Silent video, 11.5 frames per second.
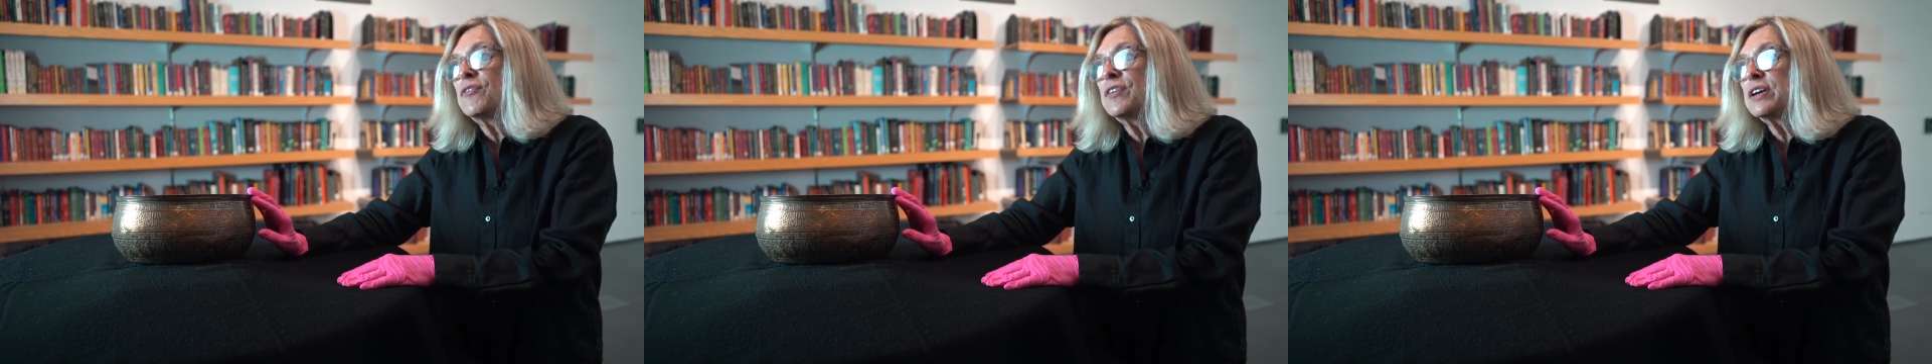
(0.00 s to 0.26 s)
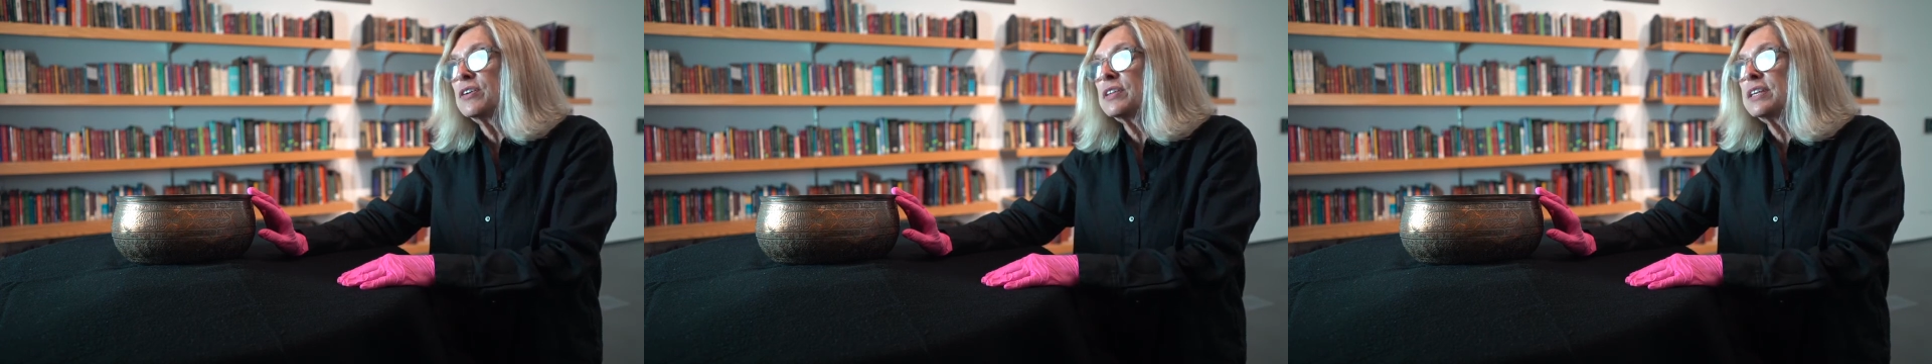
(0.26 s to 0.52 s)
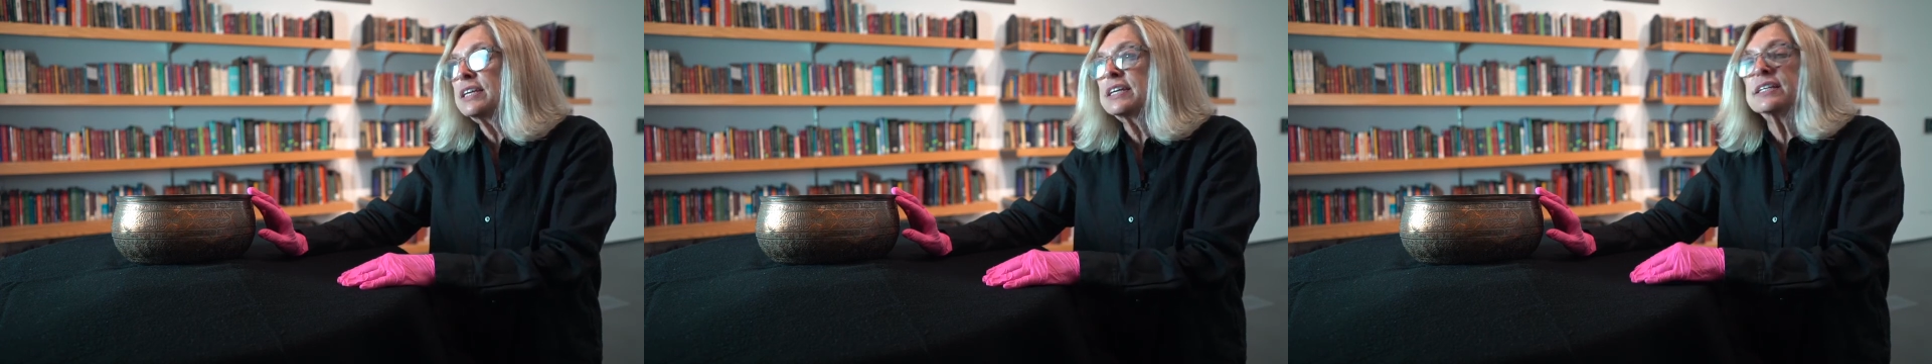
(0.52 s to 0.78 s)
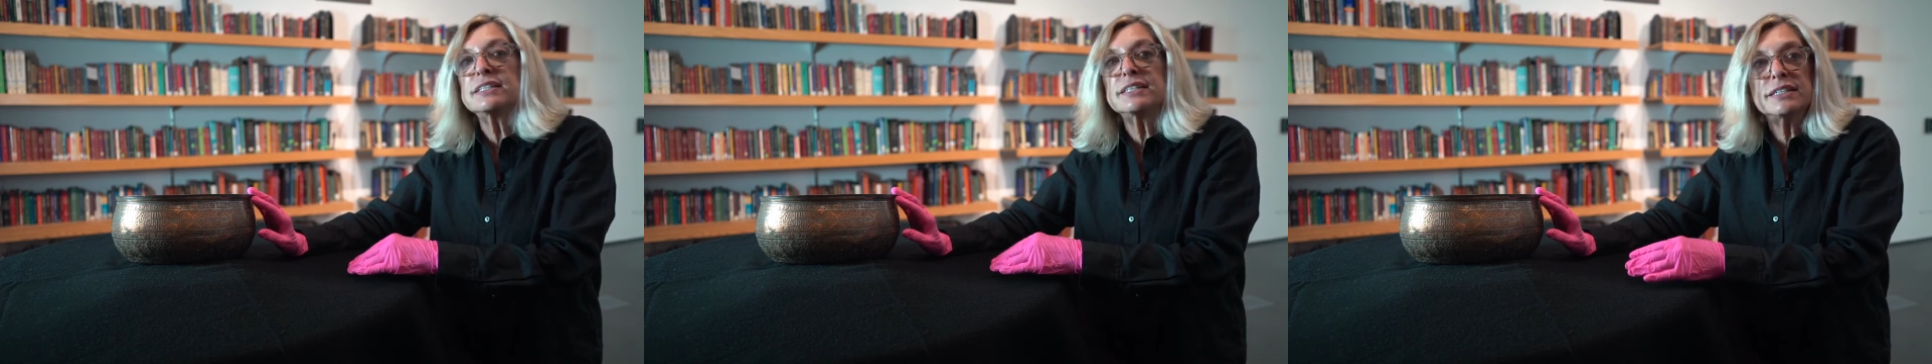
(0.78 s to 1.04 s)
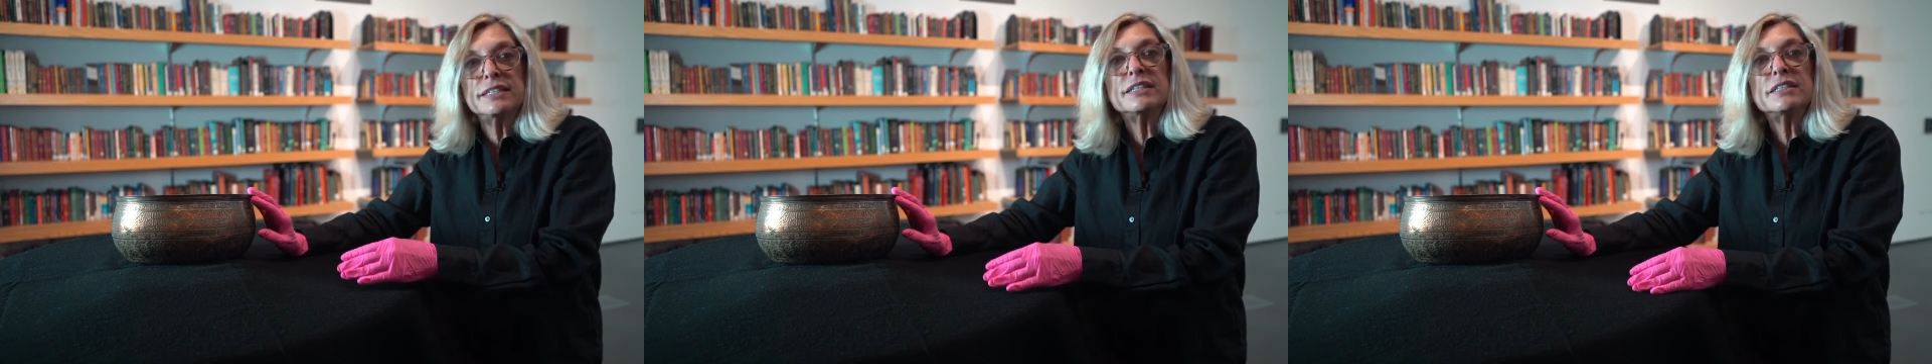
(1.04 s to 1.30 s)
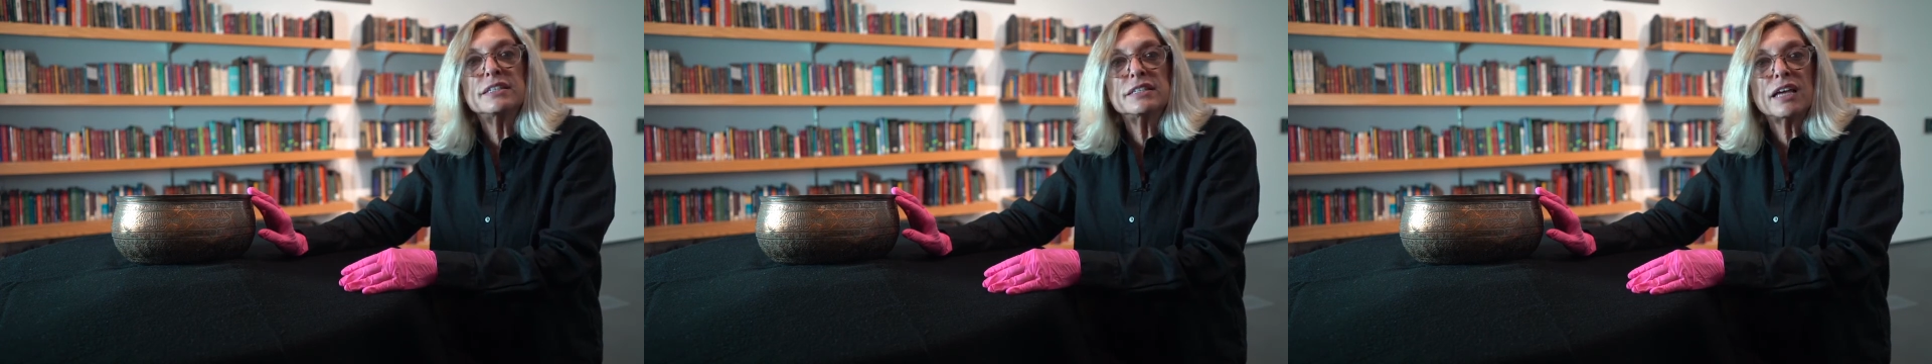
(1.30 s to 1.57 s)
a fairly
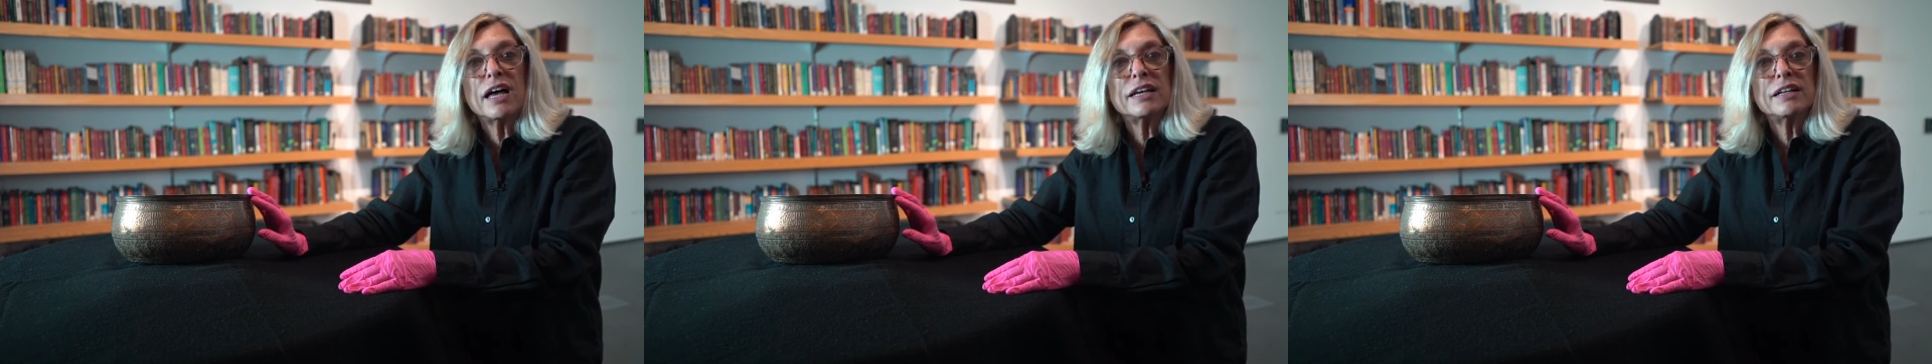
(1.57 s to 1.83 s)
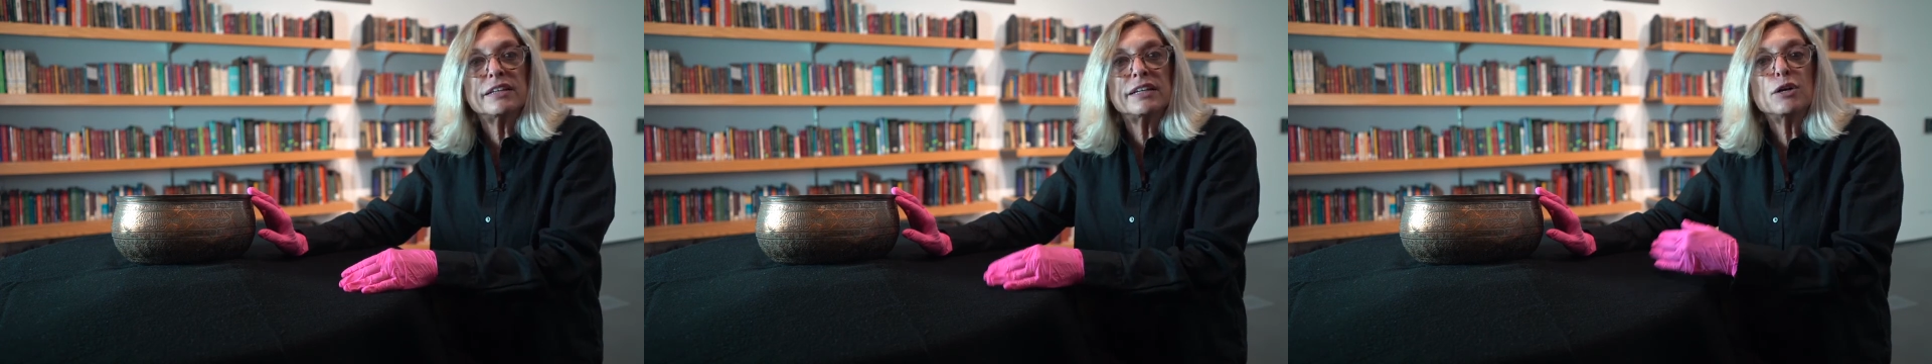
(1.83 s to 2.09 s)
consistent style.